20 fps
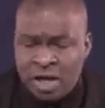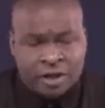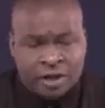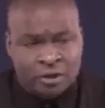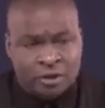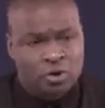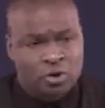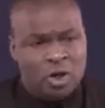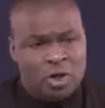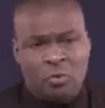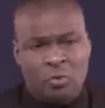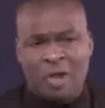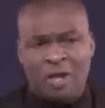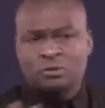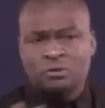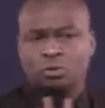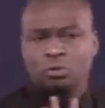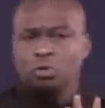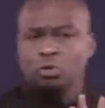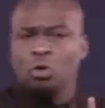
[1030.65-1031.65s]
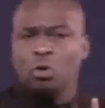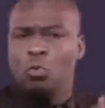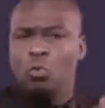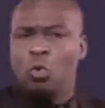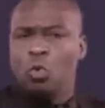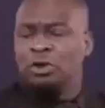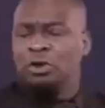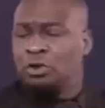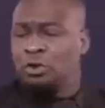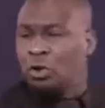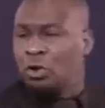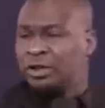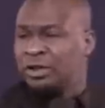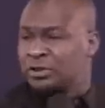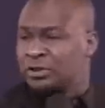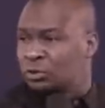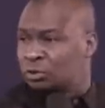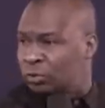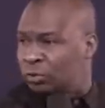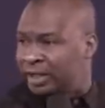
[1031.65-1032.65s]
He just wants to know what God
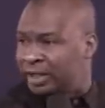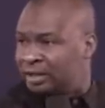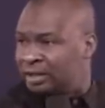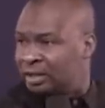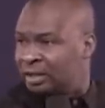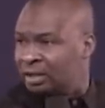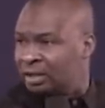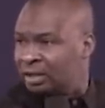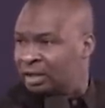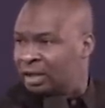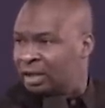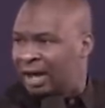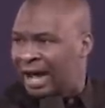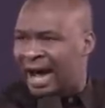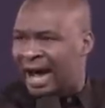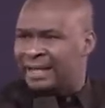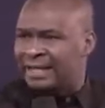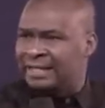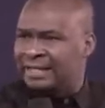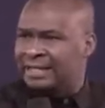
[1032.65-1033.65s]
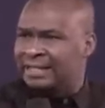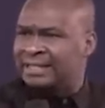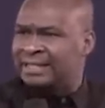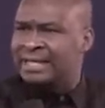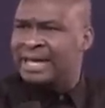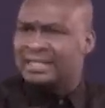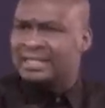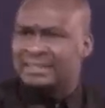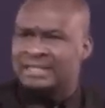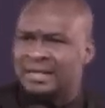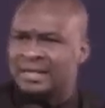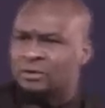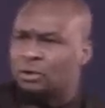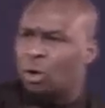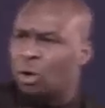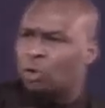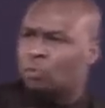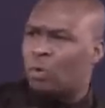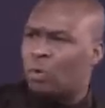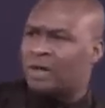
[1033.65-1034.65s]
is doing. And he hears that
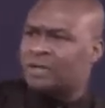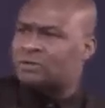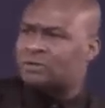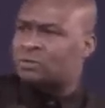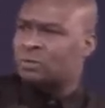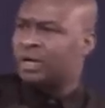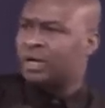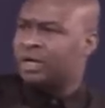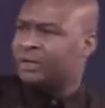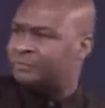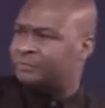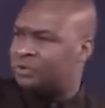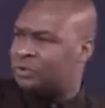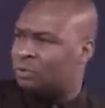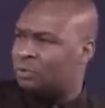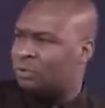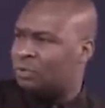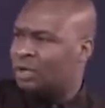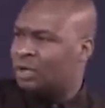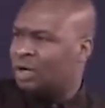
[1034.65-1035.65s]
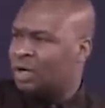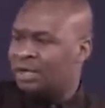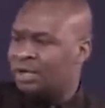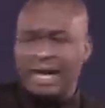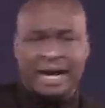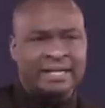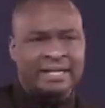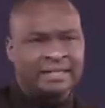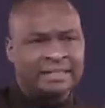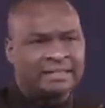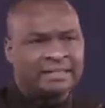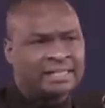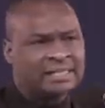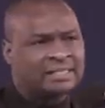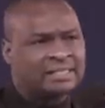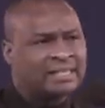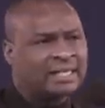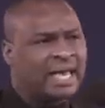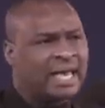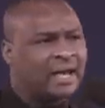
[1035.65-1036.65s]
God wants to lift you, that in
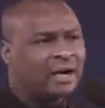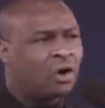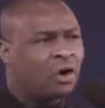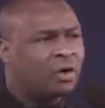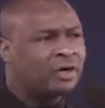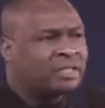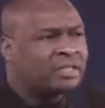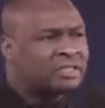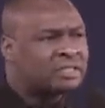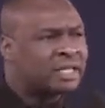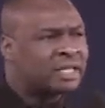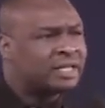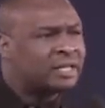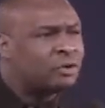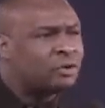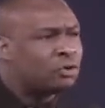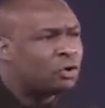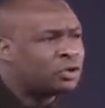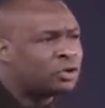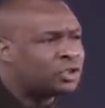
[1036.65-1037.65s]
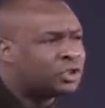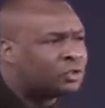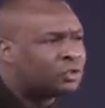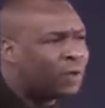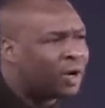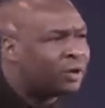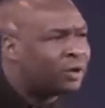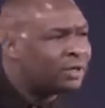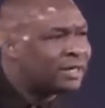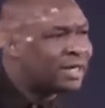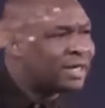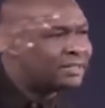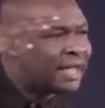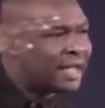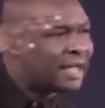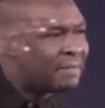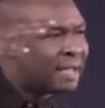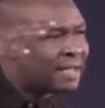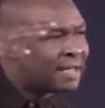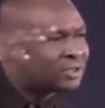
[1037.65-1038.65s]
this year God is taking Roger to another
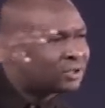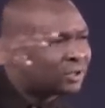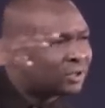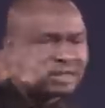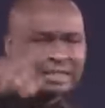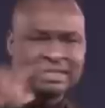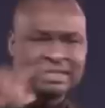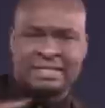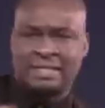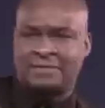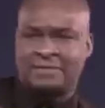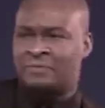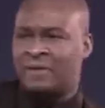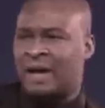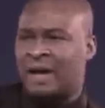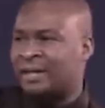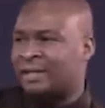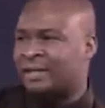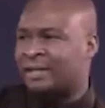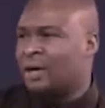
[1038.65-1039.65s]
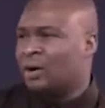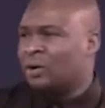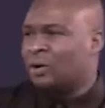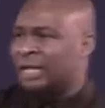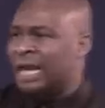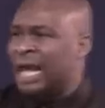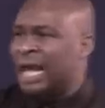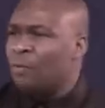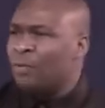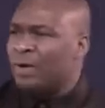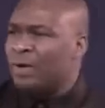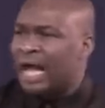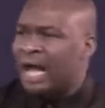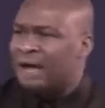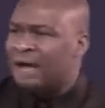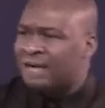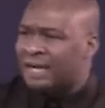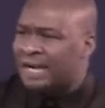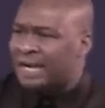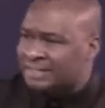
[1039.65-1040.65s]
dimension. He says, fine, now we
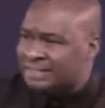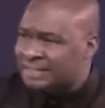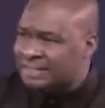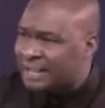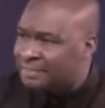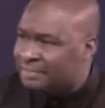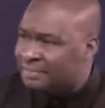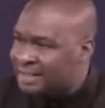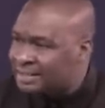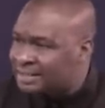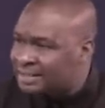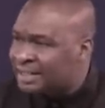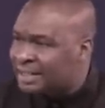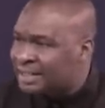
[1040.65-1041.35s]
have an assignment.